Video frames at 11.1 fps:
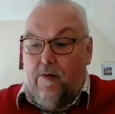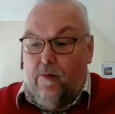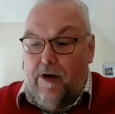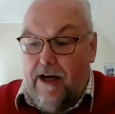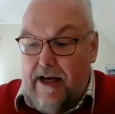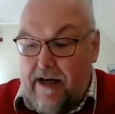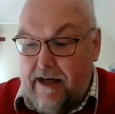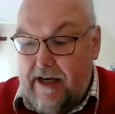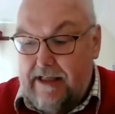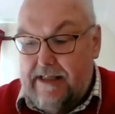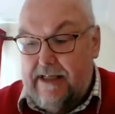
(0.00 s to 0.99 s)
We're
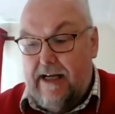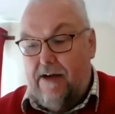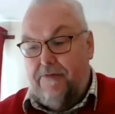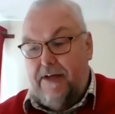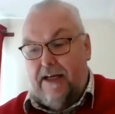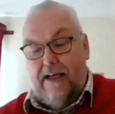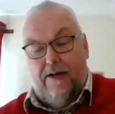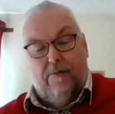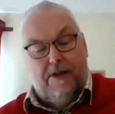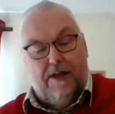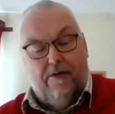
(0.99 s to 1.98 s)
learning to navigate
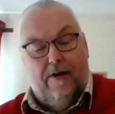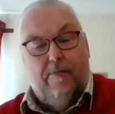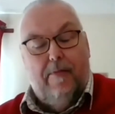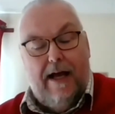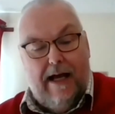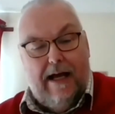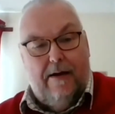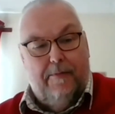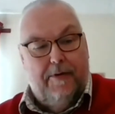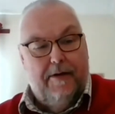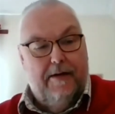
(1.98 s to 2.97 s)
without a map,
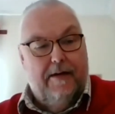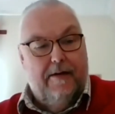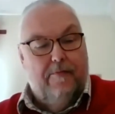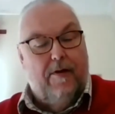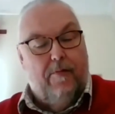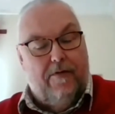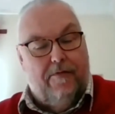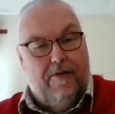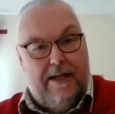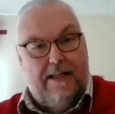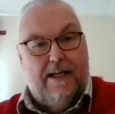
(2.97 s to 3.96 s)
but we're
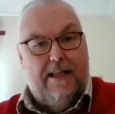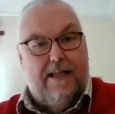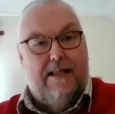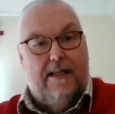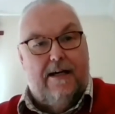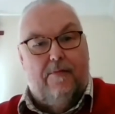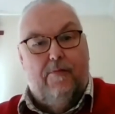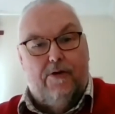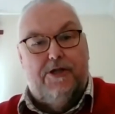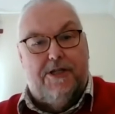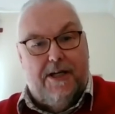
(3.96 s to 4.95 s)
finding that there are
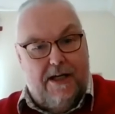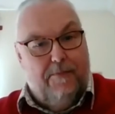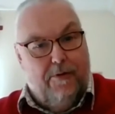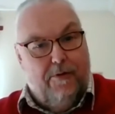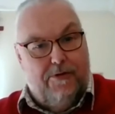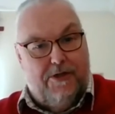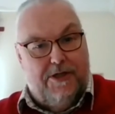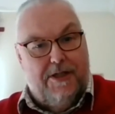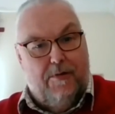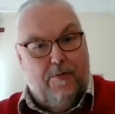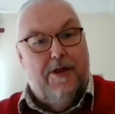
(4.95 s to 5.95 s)
more signposts
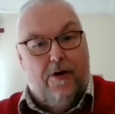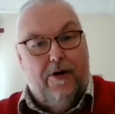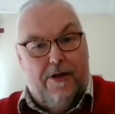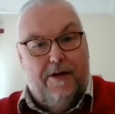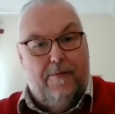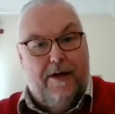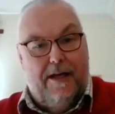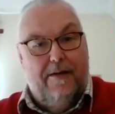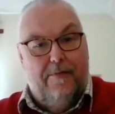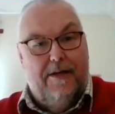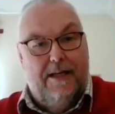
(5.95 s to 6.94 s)
than we thought there
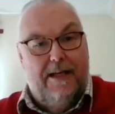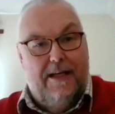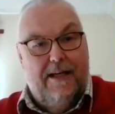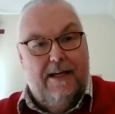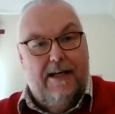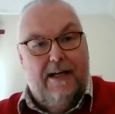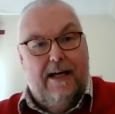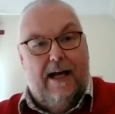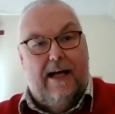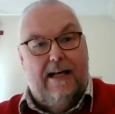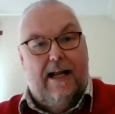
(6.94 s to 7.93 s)
might be.
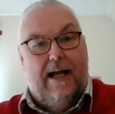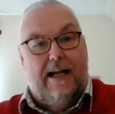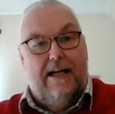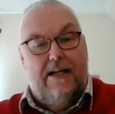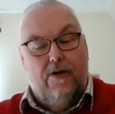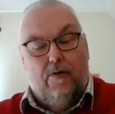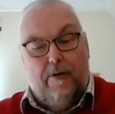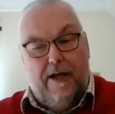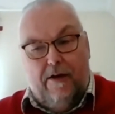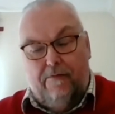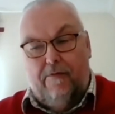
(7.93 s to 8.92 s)
And we
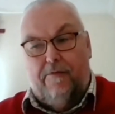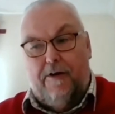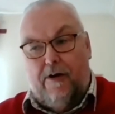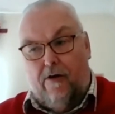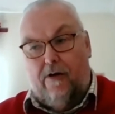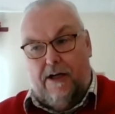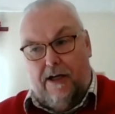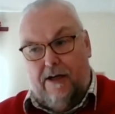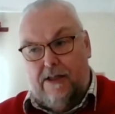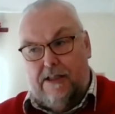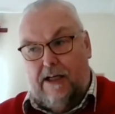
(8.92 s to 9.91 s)
haven't forgotten
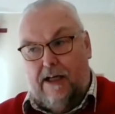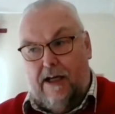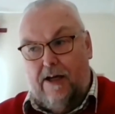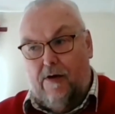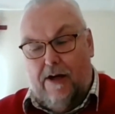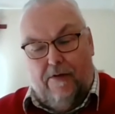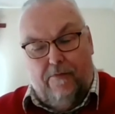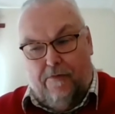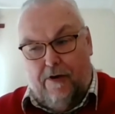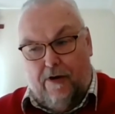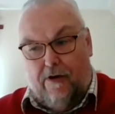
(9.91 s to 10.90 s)
how to care. We haven't
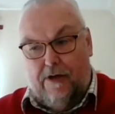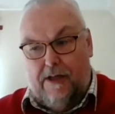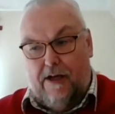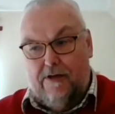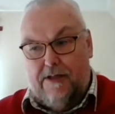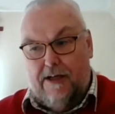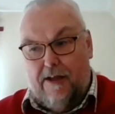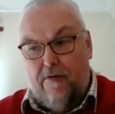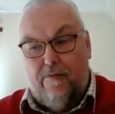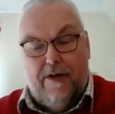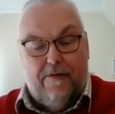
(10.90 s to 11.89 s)
forgotten how to
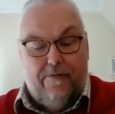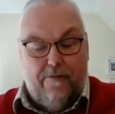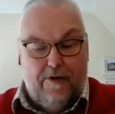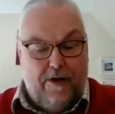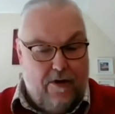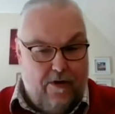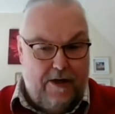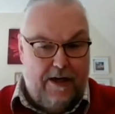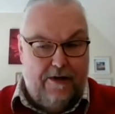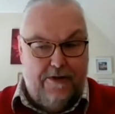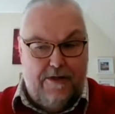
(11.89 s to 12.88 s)
love. We haven't forgotten
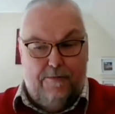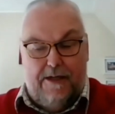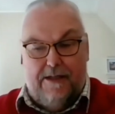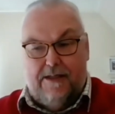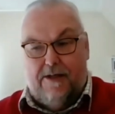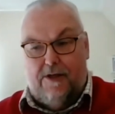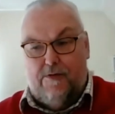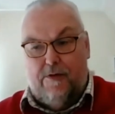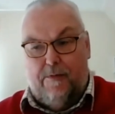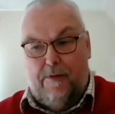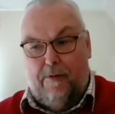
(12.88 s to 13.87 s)
how to be in touch
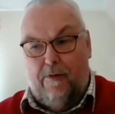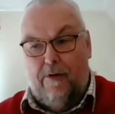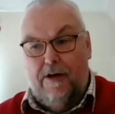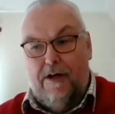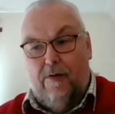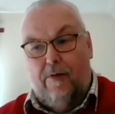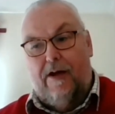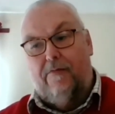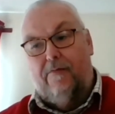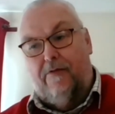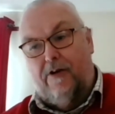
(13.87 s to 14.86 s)
with people. We
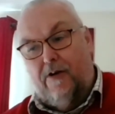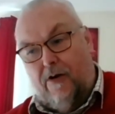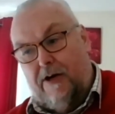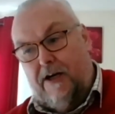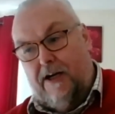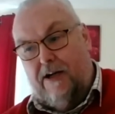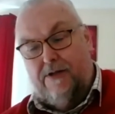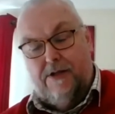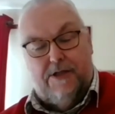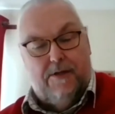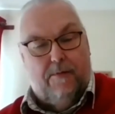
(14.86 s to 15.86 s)
haven't forgotten how
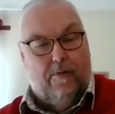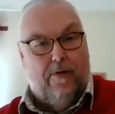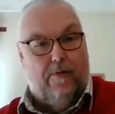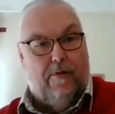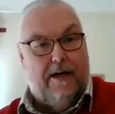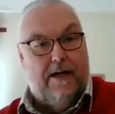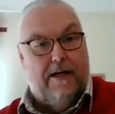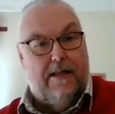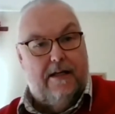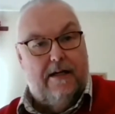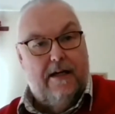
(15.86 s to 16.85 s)
to support one
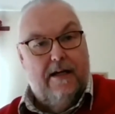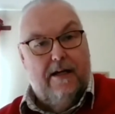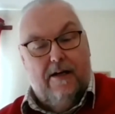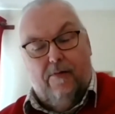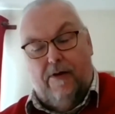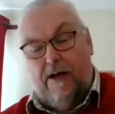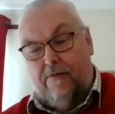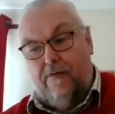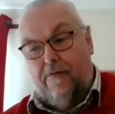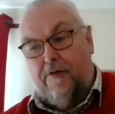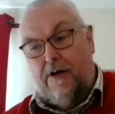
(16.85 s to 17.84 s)
another. We
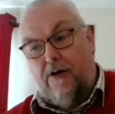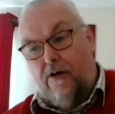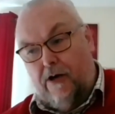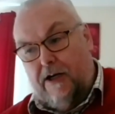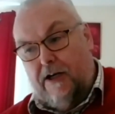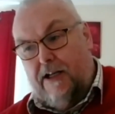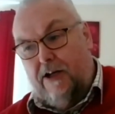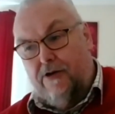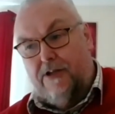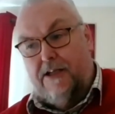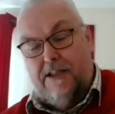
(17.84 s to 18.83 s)
haven't forgotten the
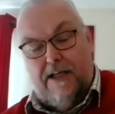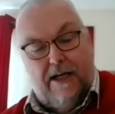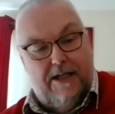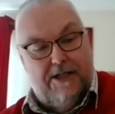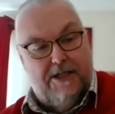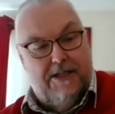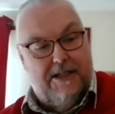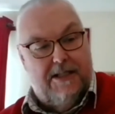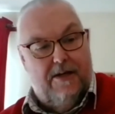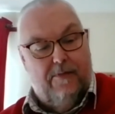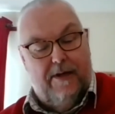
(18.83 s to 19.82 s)
good intentions
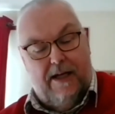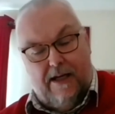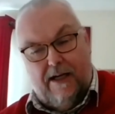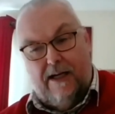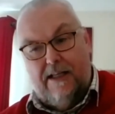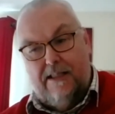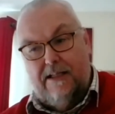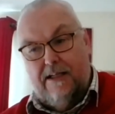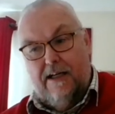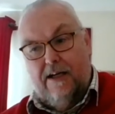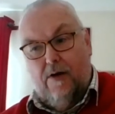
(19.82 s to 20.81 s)
that we had.
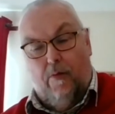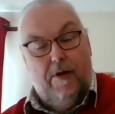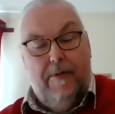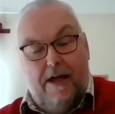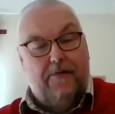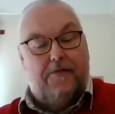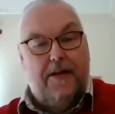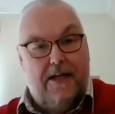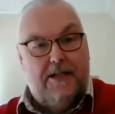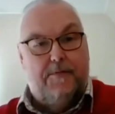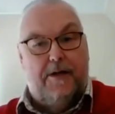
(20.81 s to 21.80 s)
We may have to
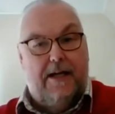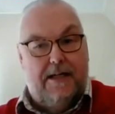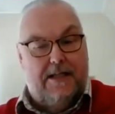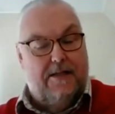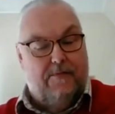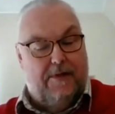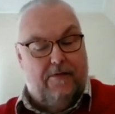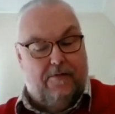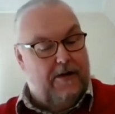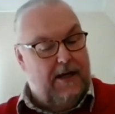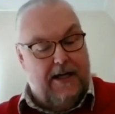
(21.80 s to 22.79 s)
express them
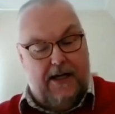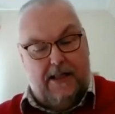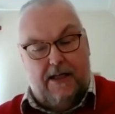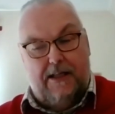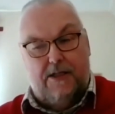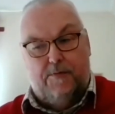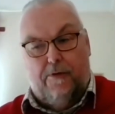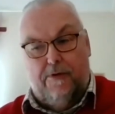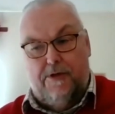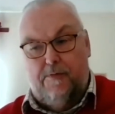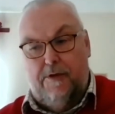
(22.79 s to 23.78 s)
differently, and I think this
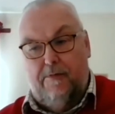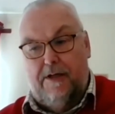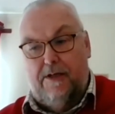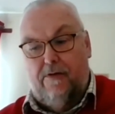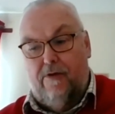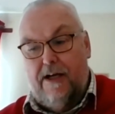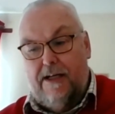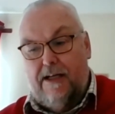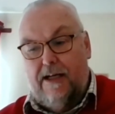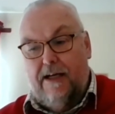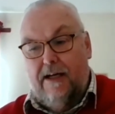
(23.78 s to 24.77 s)
point's been made
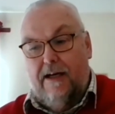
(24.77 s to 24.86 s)
already.